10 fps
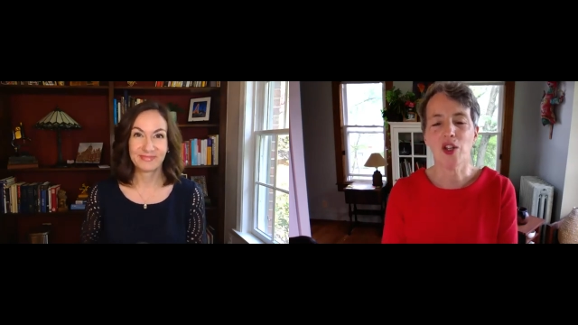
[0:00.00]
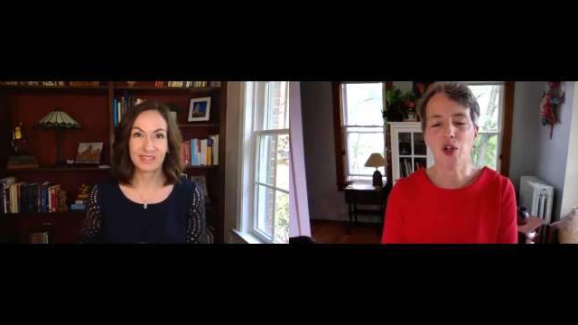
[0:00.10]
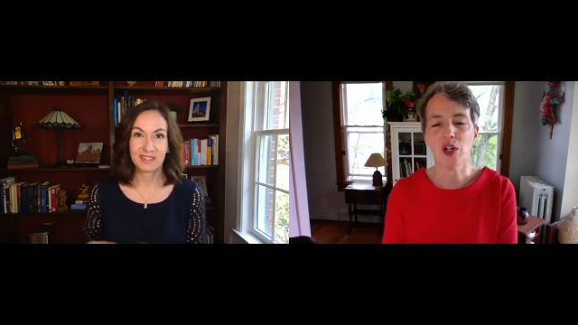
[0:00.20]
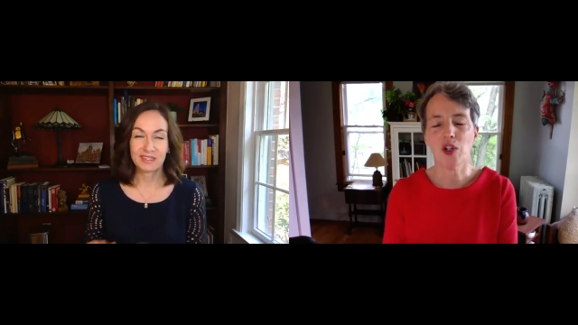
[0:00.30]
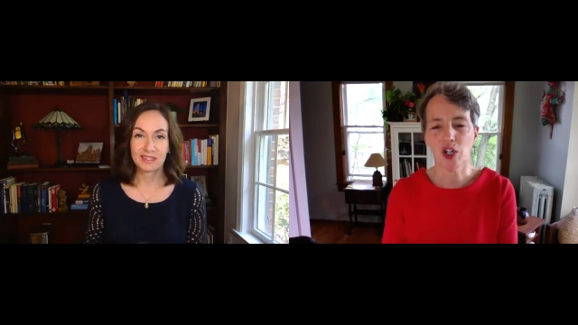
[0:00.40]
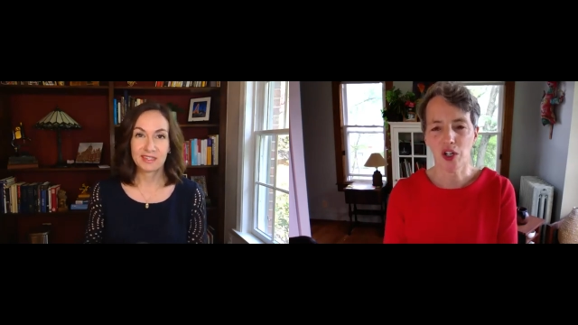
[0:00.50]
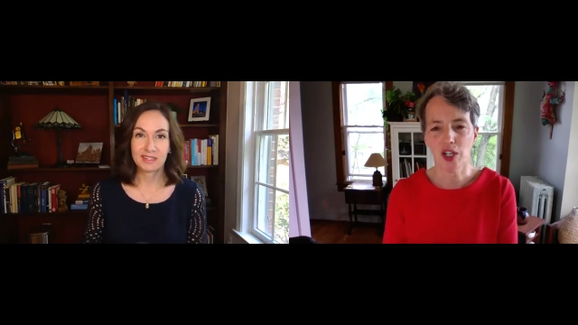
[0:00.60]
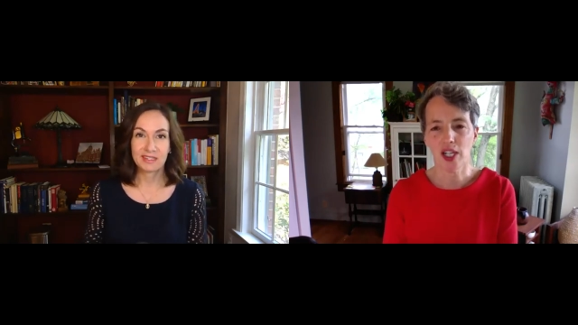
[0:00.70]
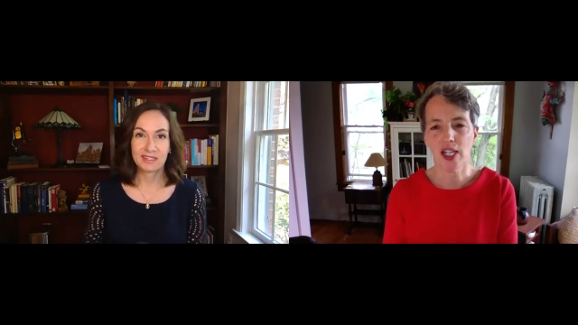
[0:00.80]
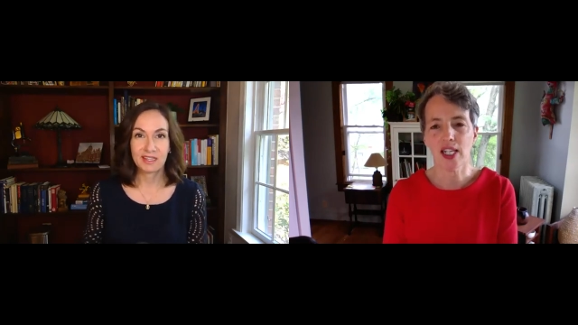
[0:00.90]
Speaker 1: took
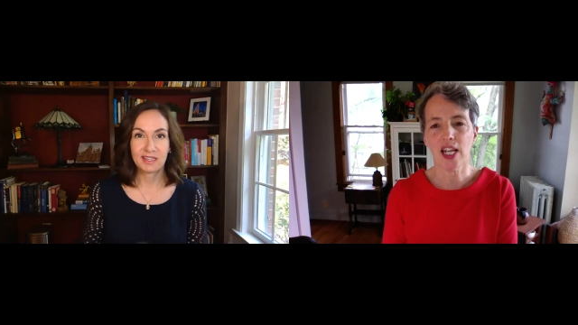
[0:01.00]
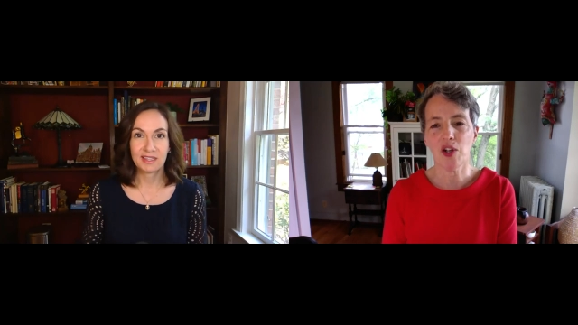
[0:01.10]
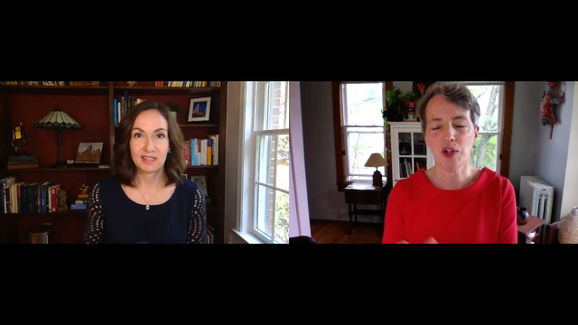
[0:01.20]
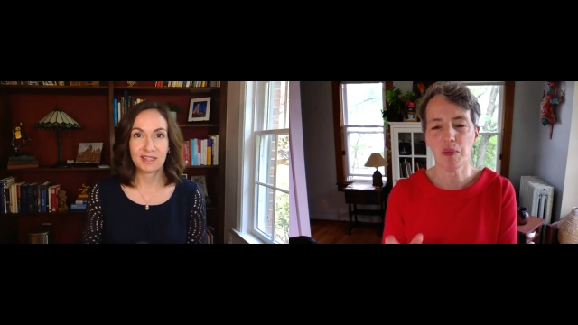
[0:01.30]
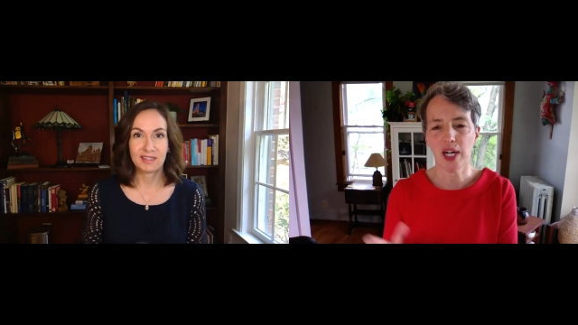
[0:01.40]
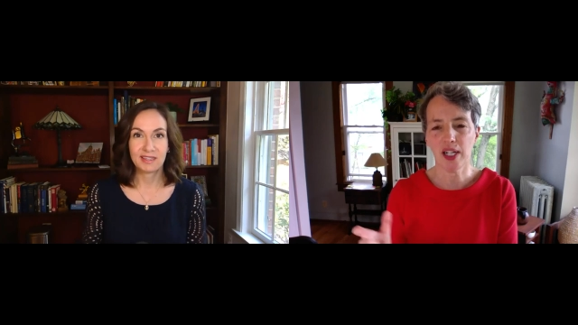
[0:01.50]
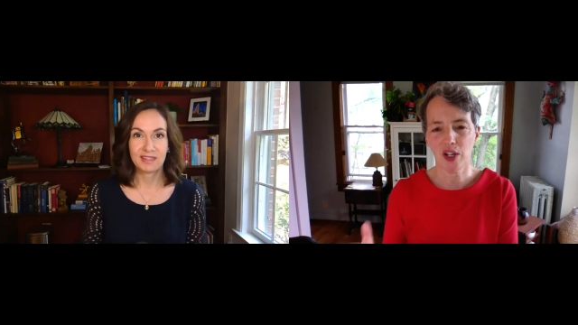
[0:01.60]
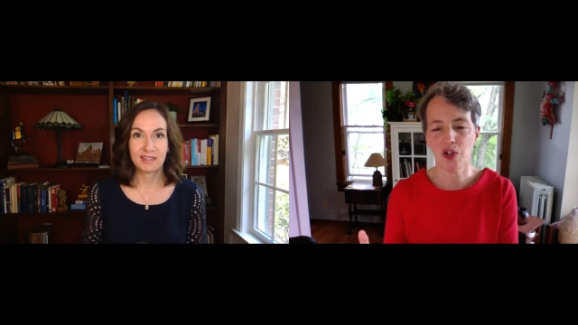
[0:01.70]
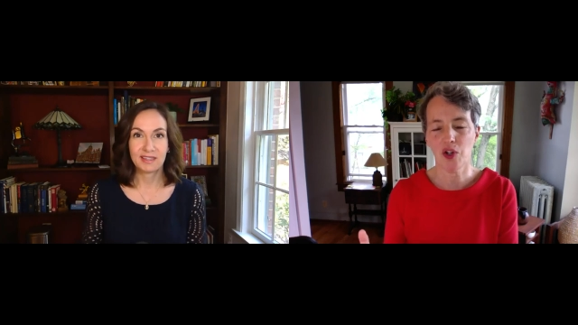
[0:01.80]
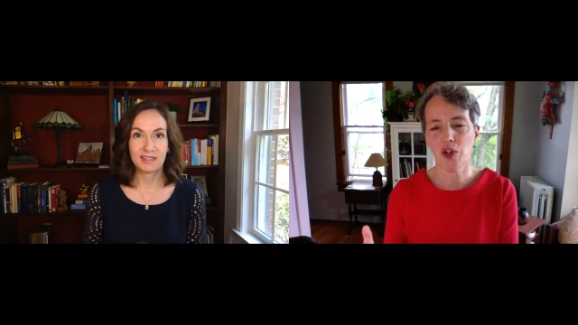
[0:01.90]
nurses and nurse
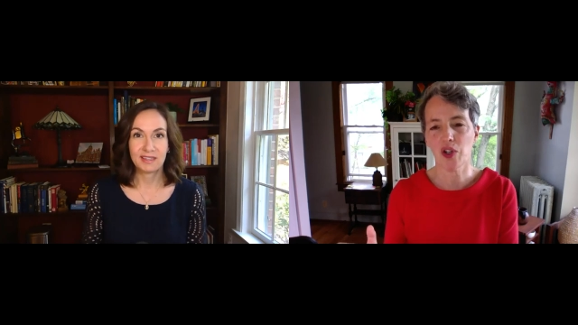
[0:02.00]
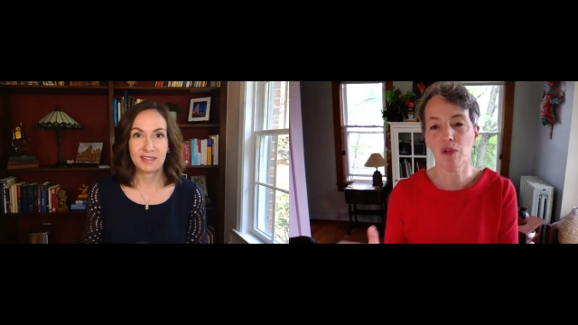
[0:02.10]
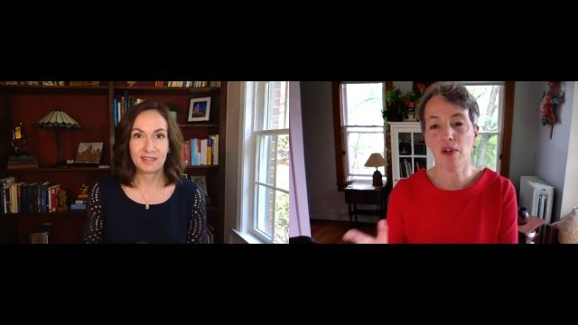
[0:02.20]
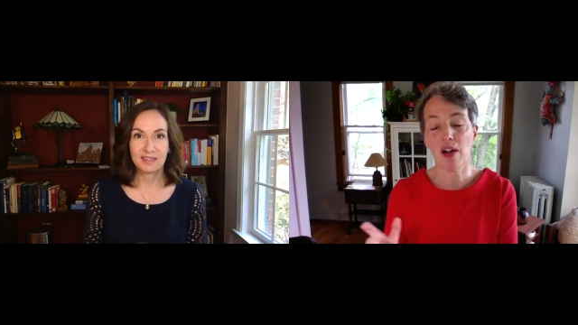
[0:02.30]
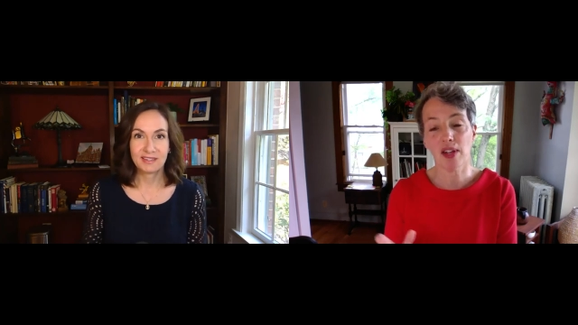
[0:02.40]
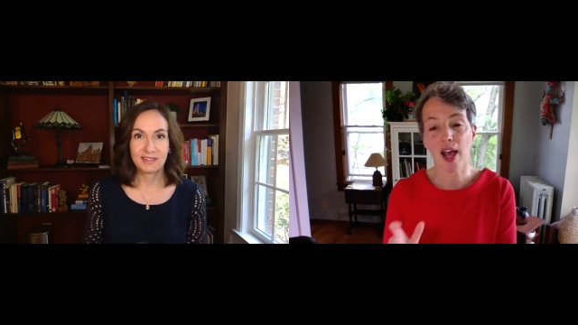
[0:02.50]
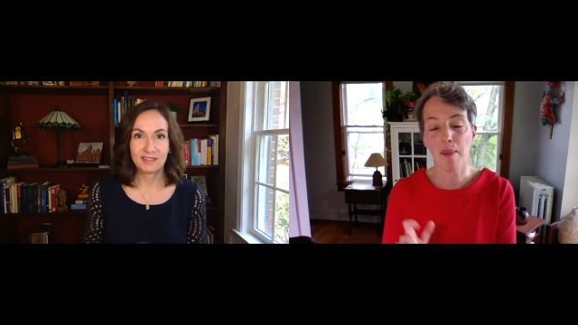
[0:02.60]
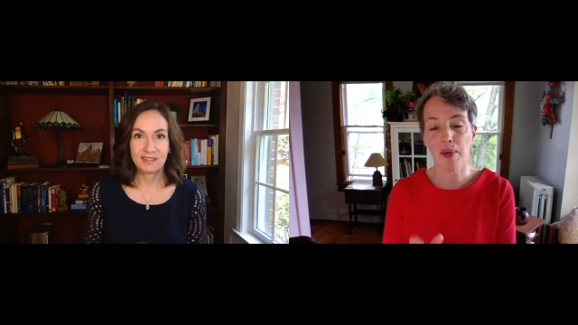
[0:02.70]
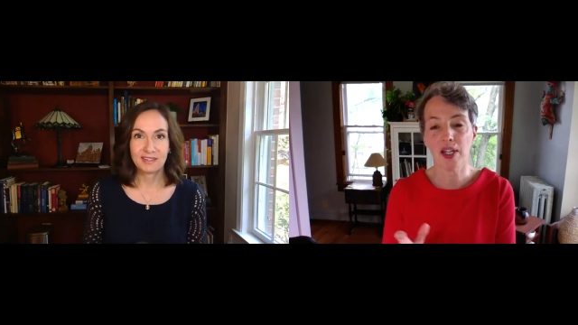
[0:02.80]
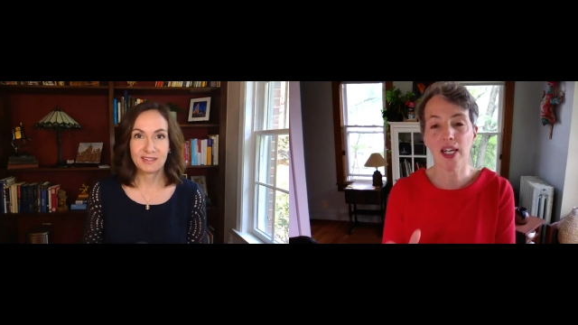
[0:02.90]
practitioners around
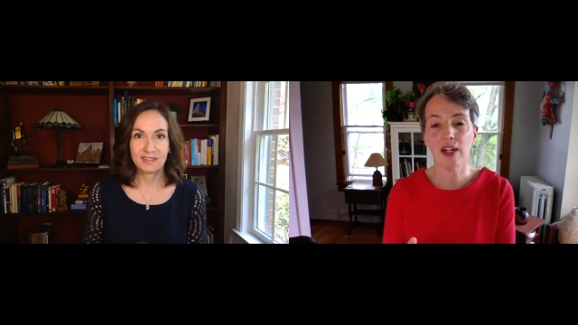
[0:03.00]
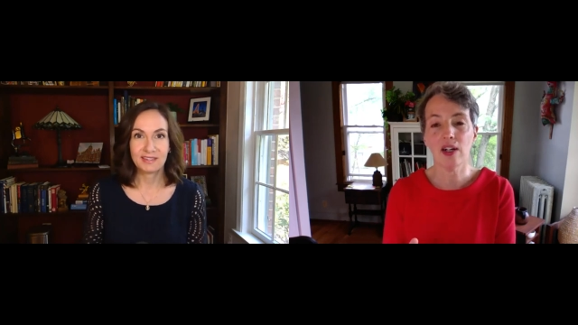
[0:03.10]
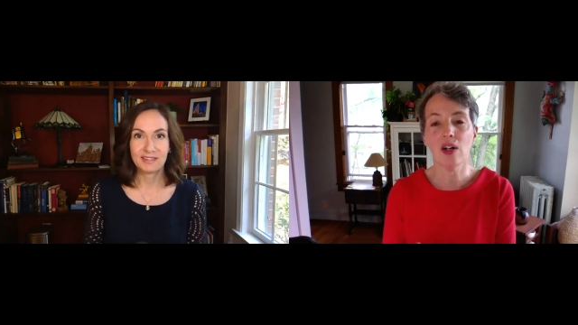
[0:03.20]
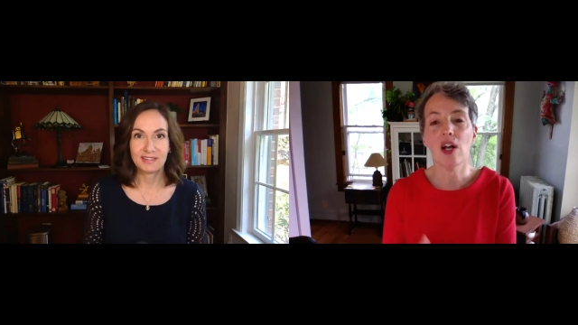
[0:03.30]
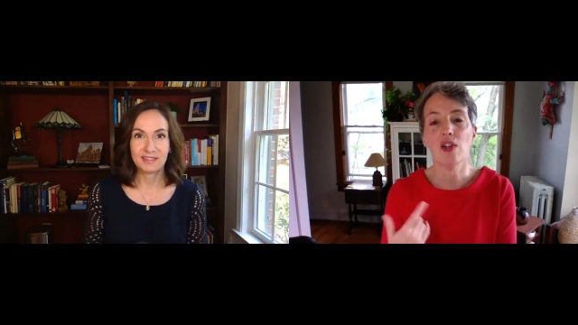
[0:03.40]
Capitol Hill